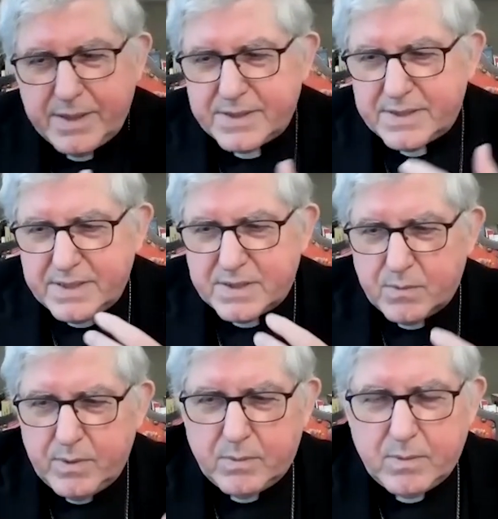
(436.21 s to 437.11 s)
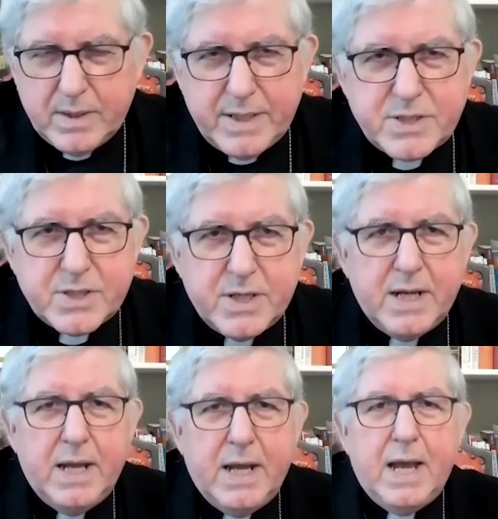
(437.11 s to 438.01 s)
It's a real relation.
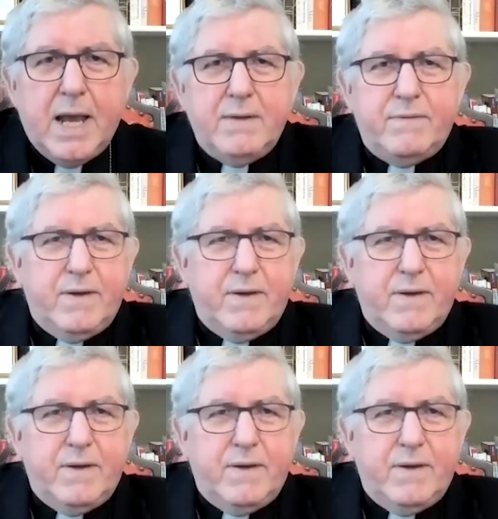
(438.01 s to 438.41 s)
And if you